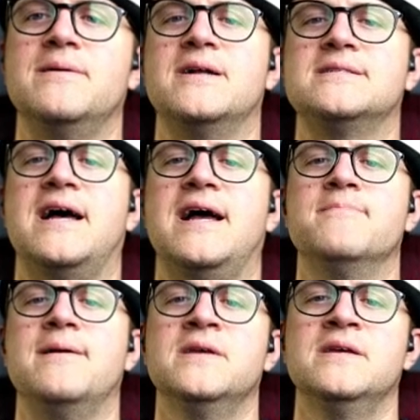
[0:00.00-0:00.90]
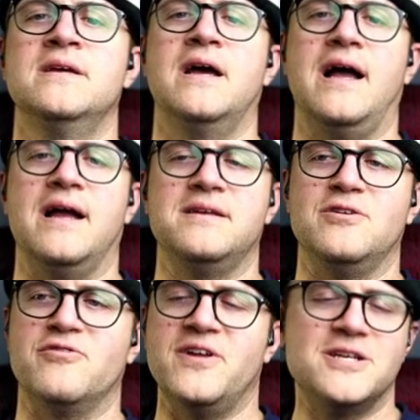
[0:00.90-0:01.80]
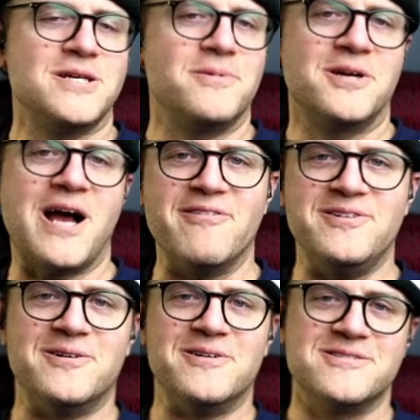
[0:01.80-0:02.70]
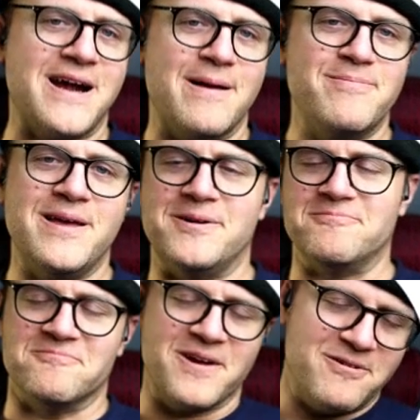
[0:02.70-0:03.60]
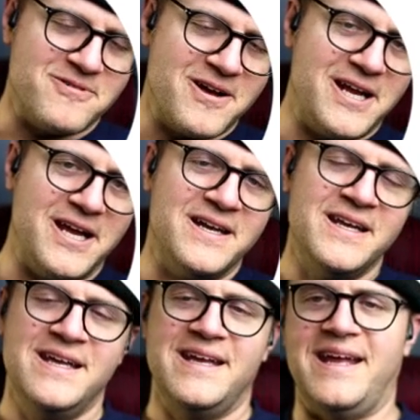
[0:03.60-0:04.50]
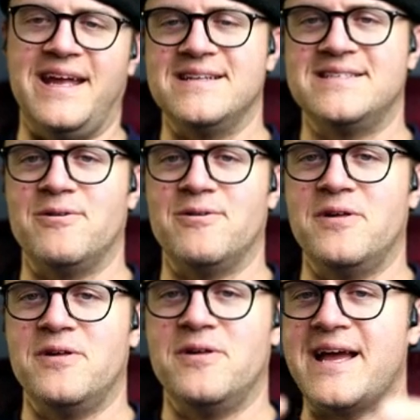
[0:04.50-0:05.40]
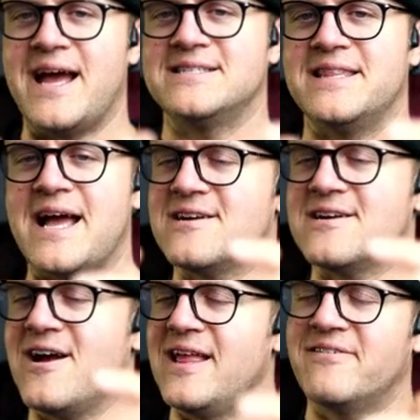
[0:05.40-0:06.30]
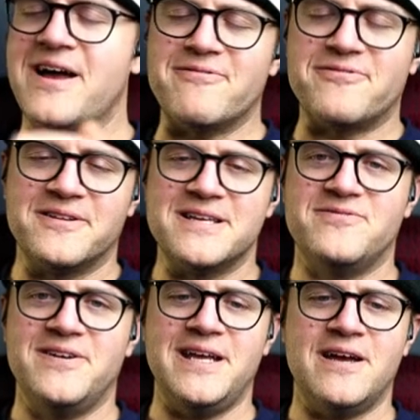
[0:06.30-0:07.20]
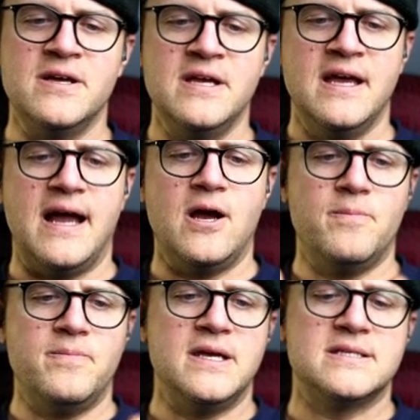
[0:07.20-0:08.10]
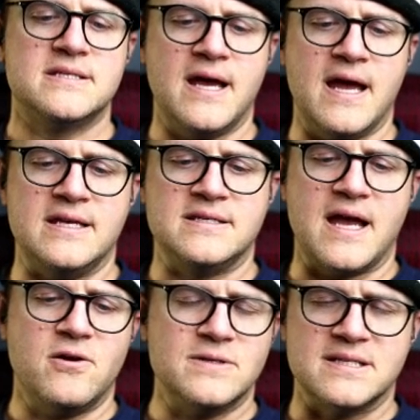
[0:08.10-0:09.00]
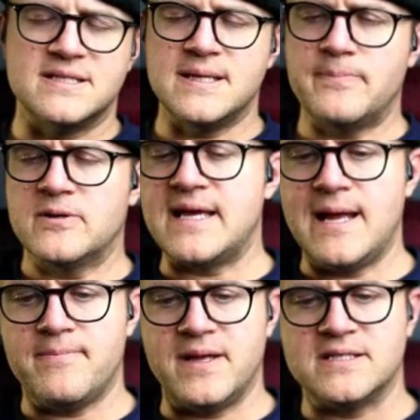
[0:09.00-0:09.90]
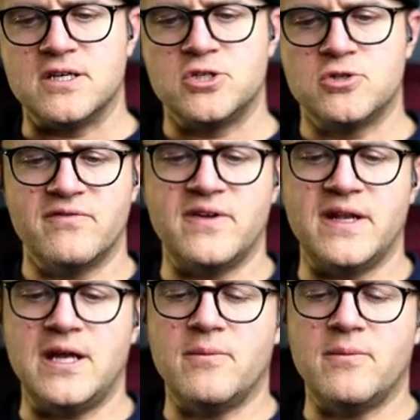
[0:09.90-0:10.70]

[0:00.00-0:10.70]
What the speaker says: on time. You know, finish up their coffee orders, grab them, and run in. And with that, guys, that's all I've got for this video. I hope this I know it's a simple setup and it's a short video,